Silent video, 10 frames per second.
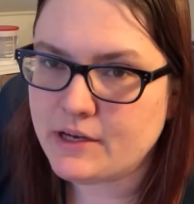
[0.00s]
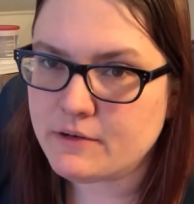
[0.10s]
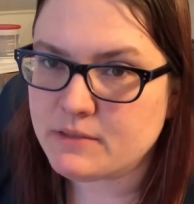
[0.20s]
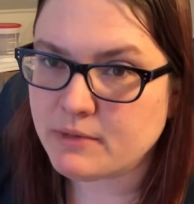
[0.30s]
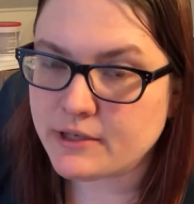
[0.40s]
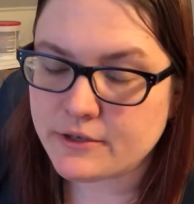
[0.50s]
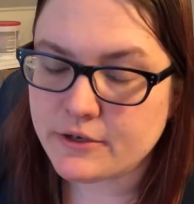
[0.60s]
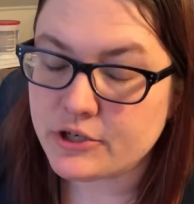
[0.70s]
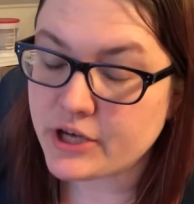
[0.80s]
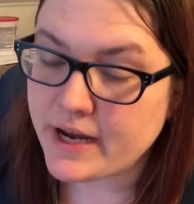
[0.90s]
splinter
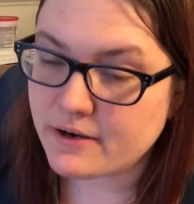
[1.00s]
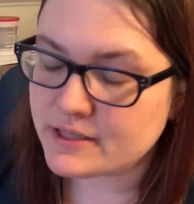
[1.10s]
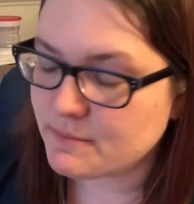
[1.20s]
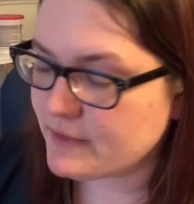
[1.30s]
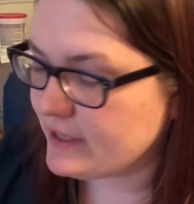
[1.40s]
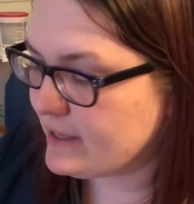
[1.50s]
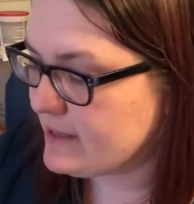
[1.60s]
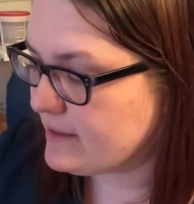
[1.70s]
or shake or something like